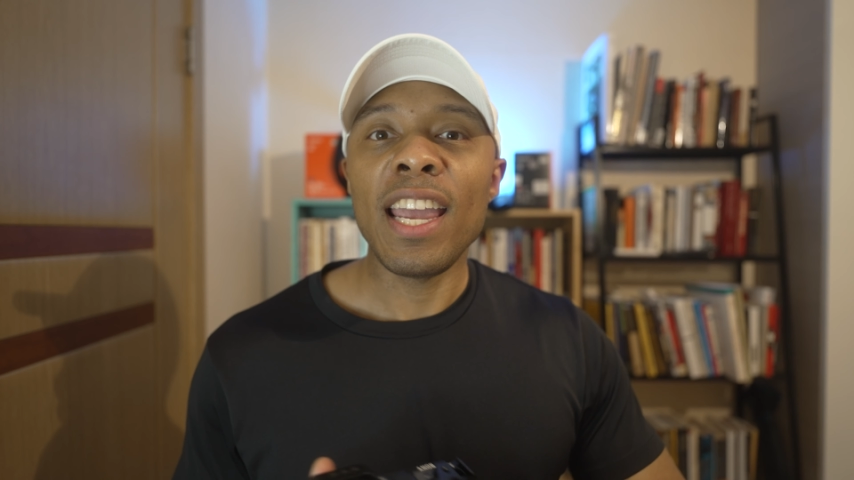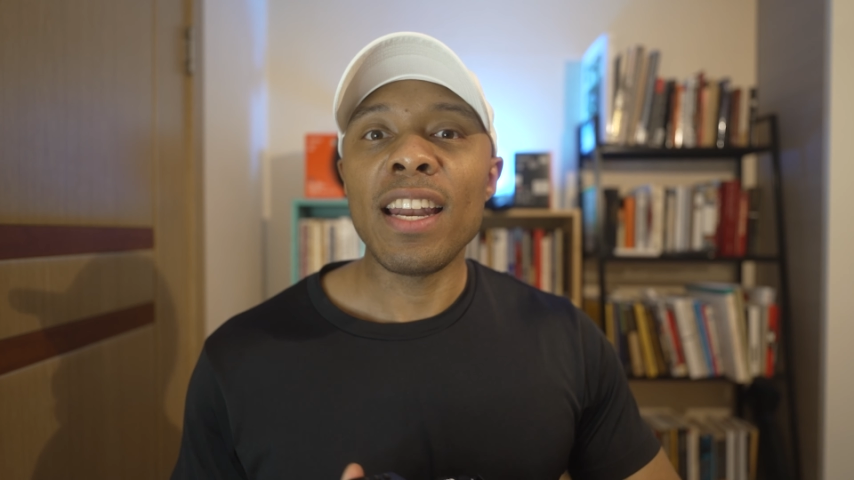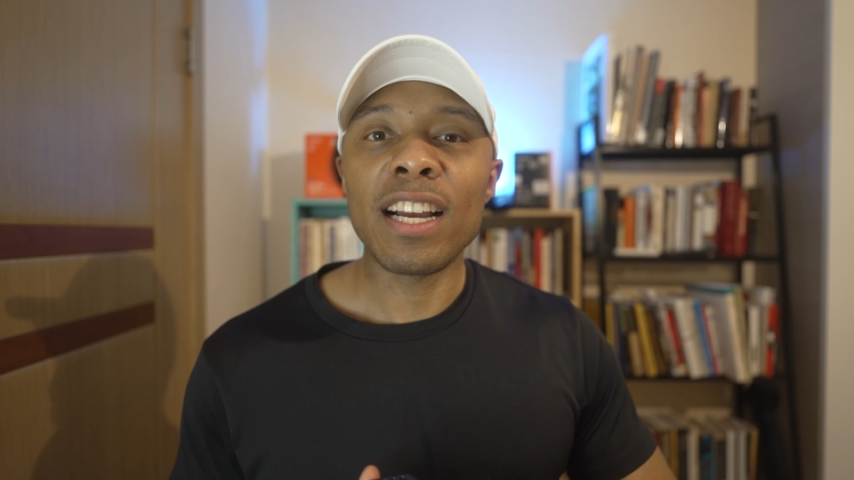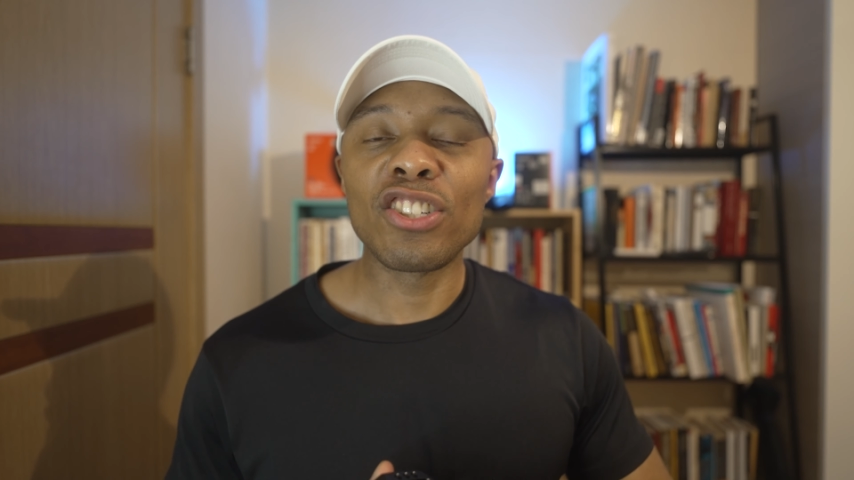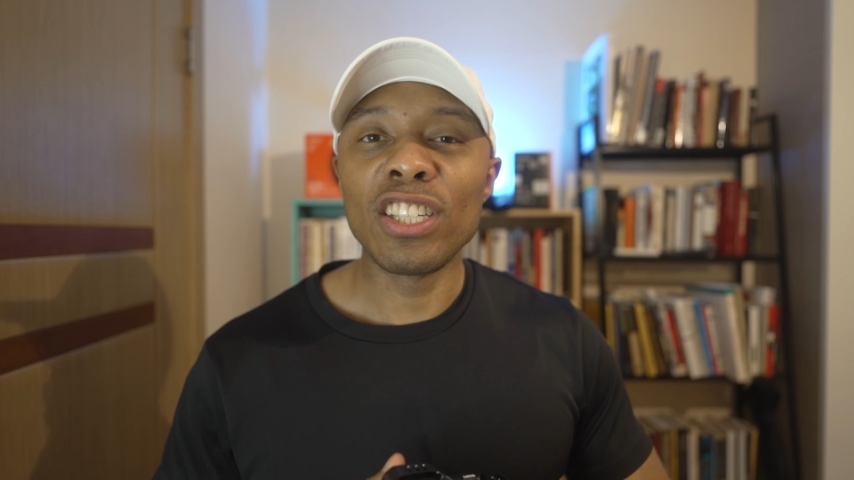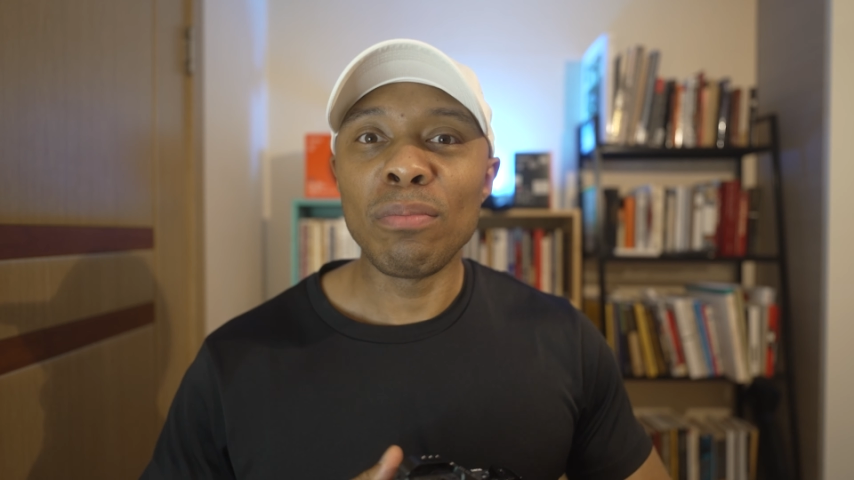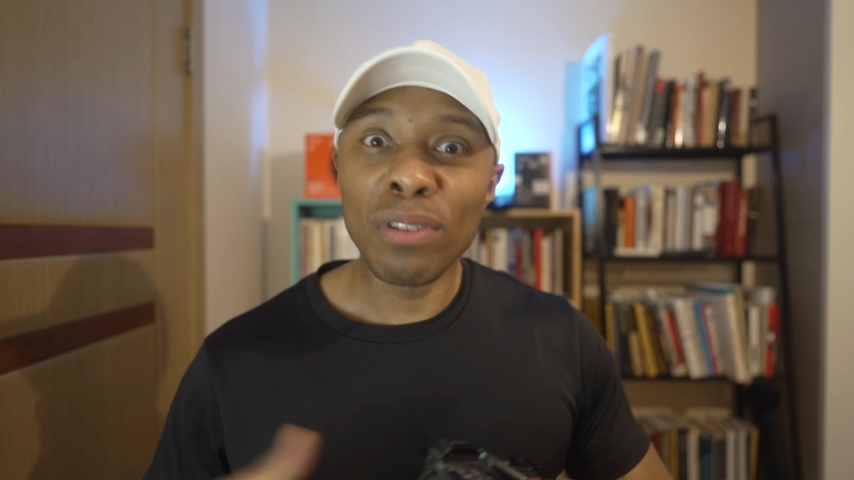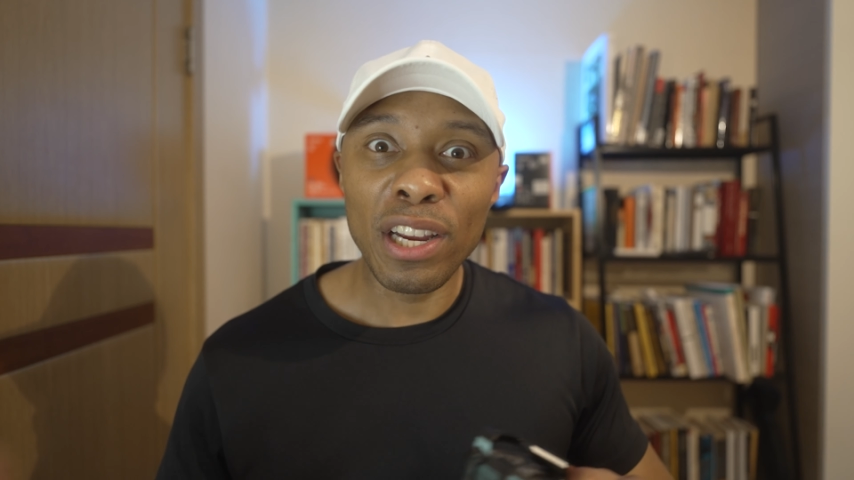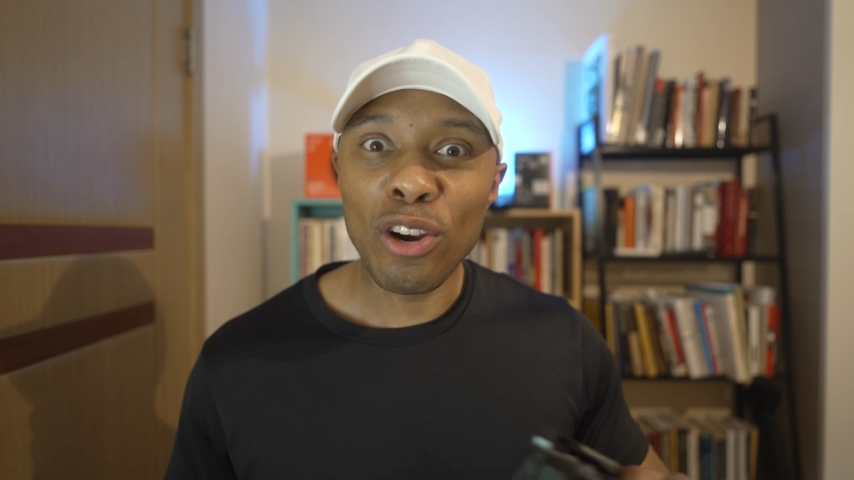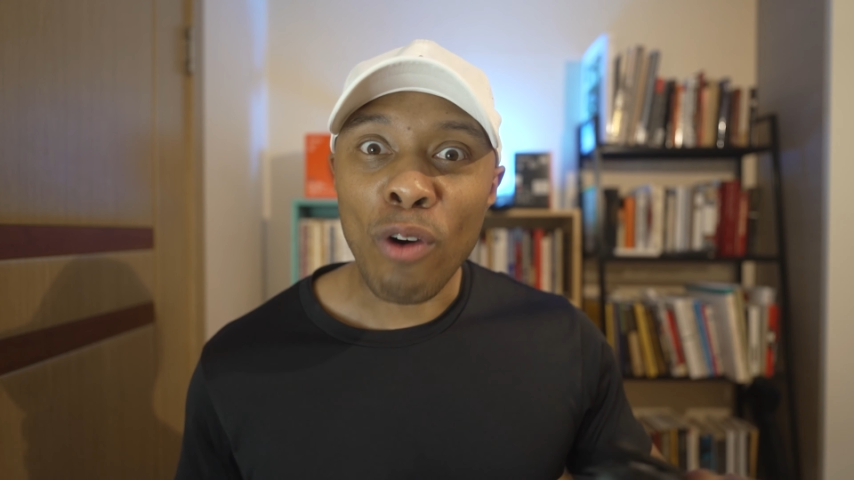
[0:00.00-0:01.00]
and actually
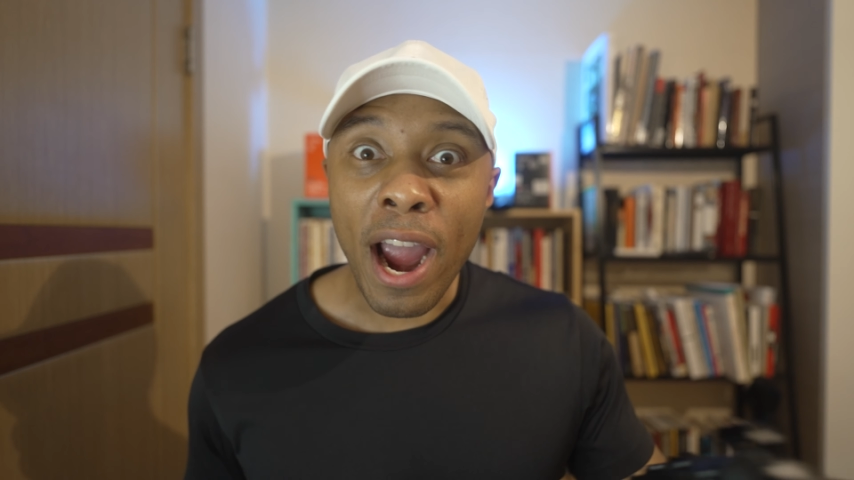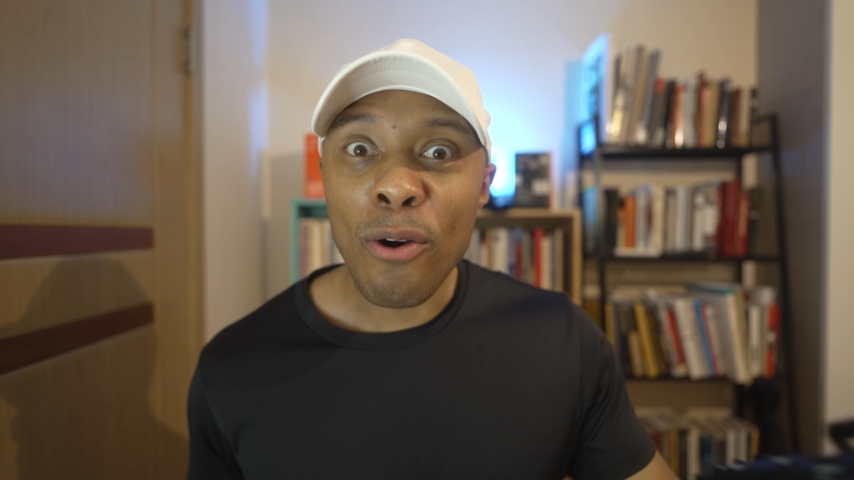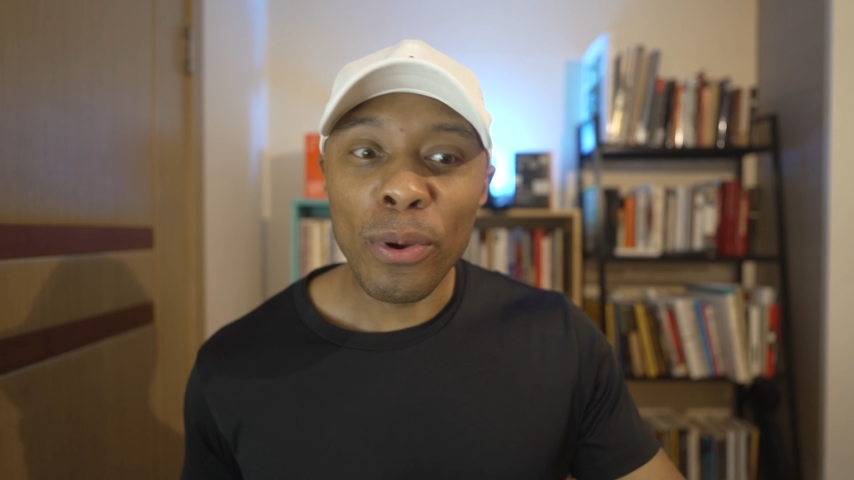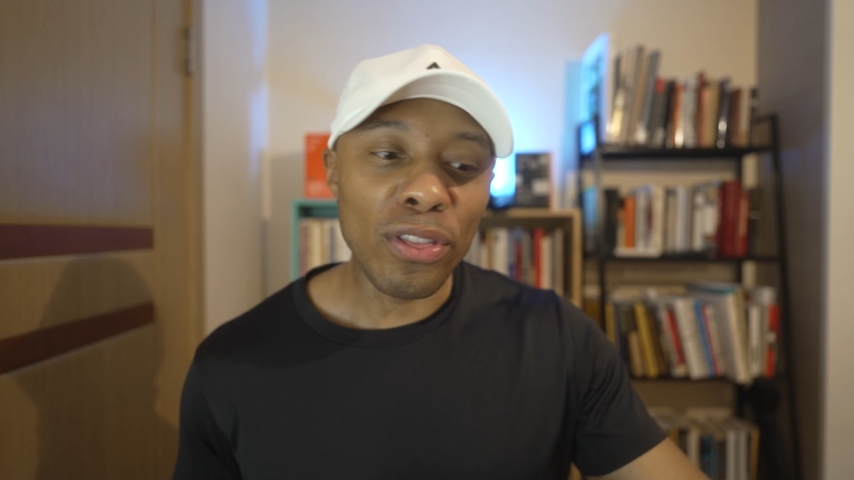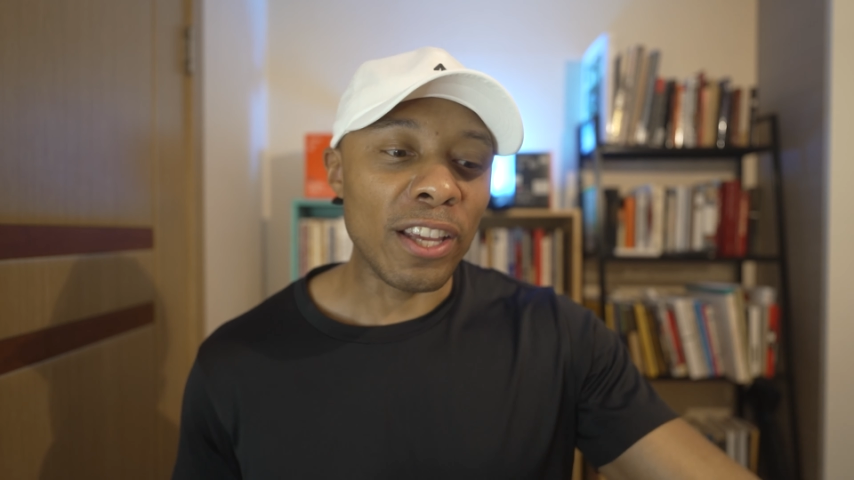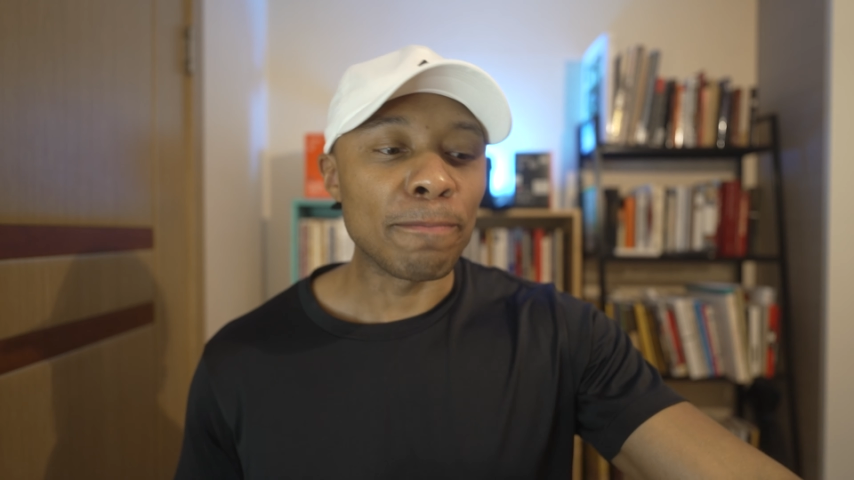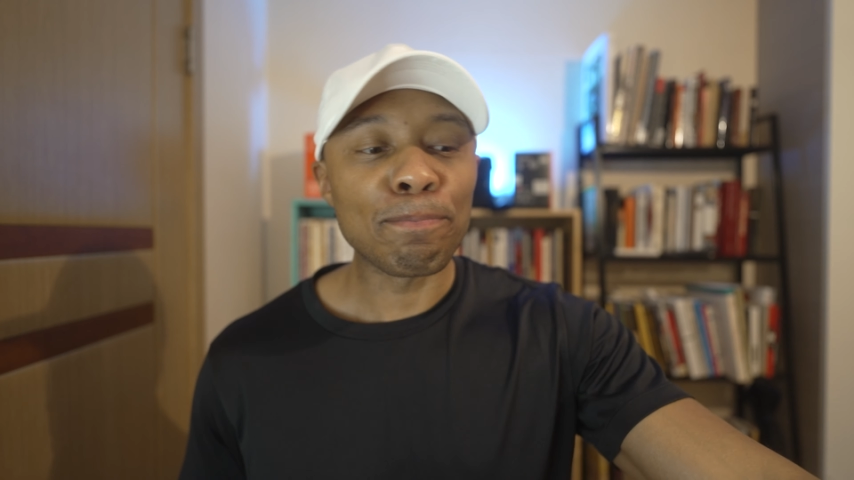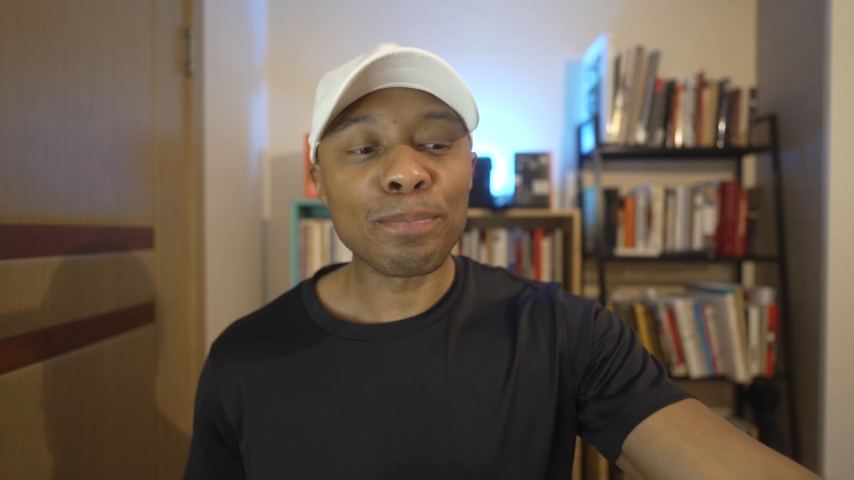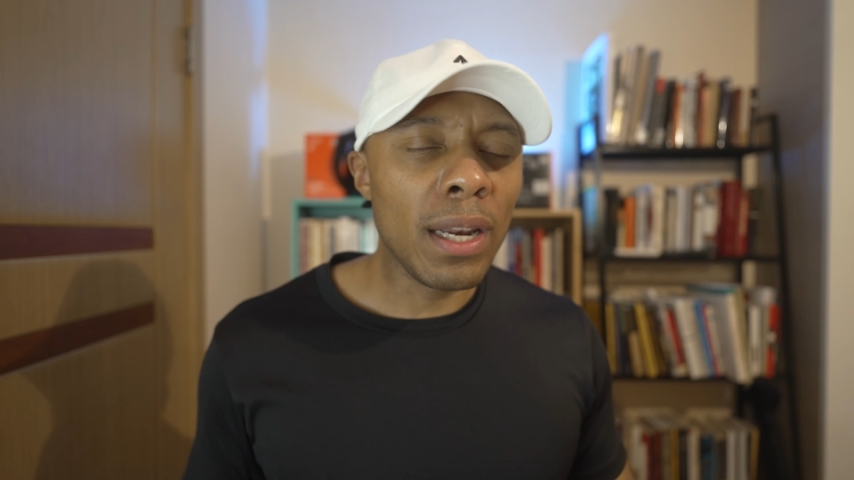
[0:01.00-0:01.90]
play around with it.